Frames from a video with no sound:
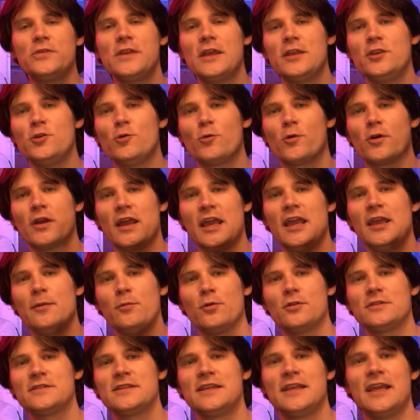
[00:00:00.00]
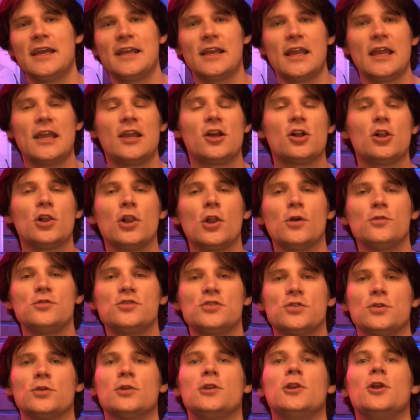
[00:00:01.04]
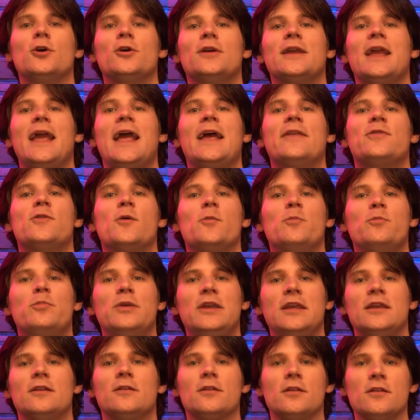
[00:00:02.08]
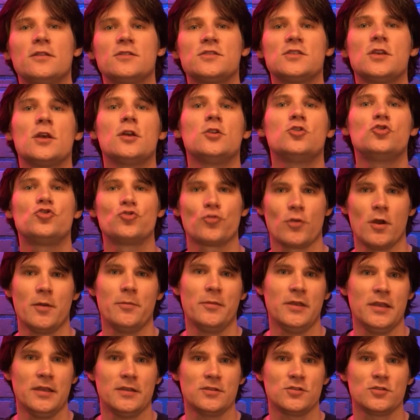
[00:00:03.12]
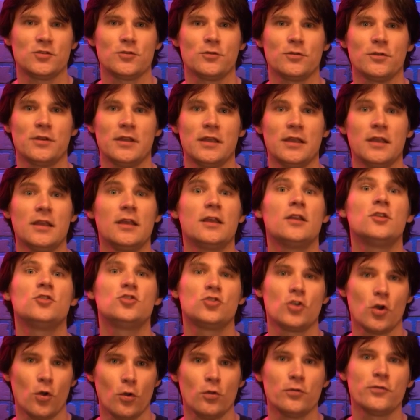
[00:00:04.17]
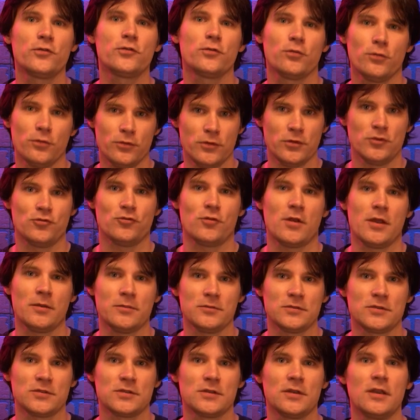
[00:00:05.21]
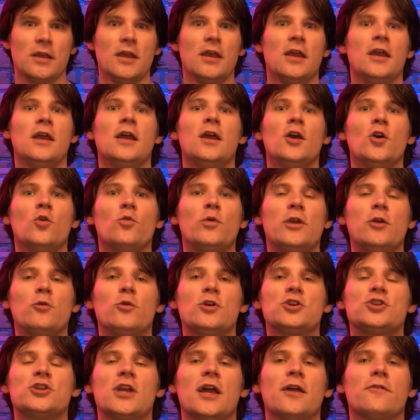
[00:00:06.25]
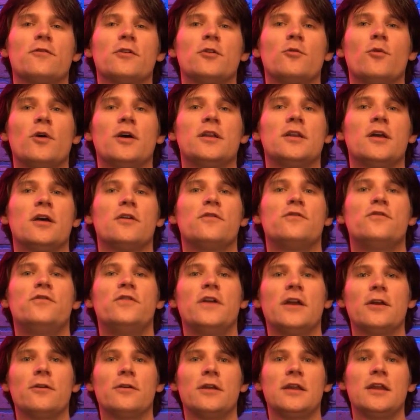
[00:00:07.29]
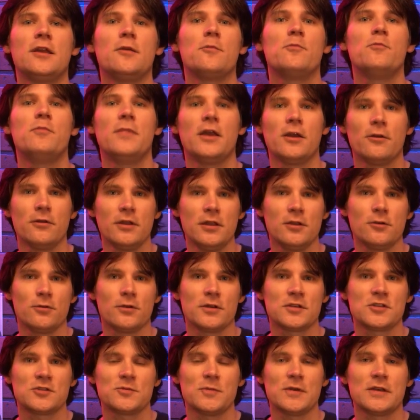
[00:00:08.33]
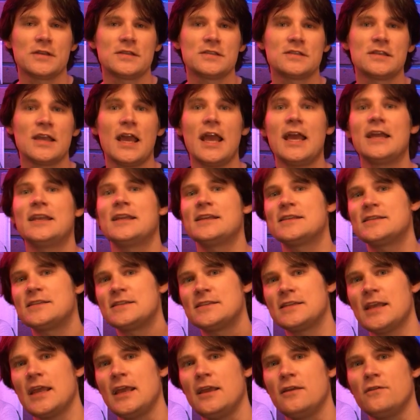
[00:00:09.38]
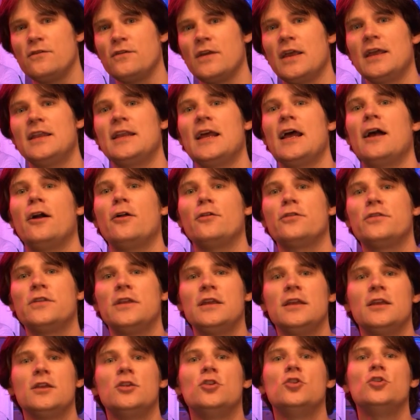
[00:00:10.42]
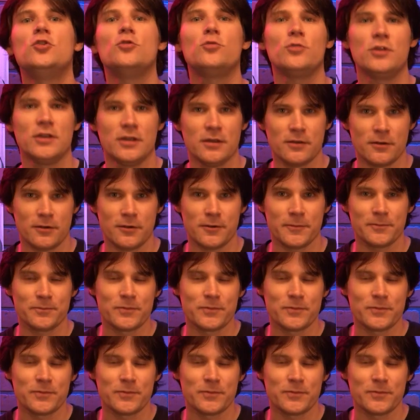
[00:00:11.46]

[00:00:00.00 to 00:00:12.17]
that you were able to get a closer look at the Beatles' drum history told through the drums. We wish everyone a very Merry Christmas and a safe and healthy New Year.